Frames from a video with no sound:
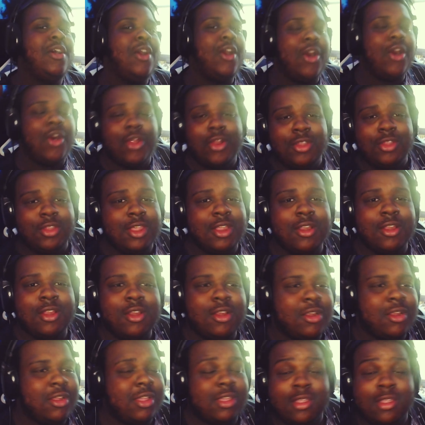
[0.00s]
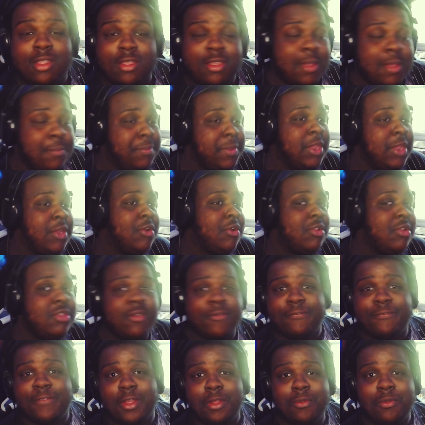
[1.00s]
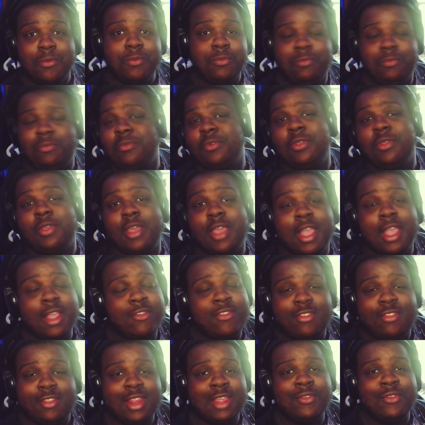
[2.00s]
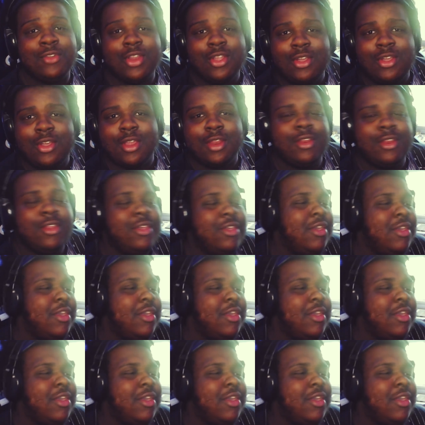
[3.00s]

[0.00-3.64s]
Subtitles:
on their computer, their phone, and just leave it on.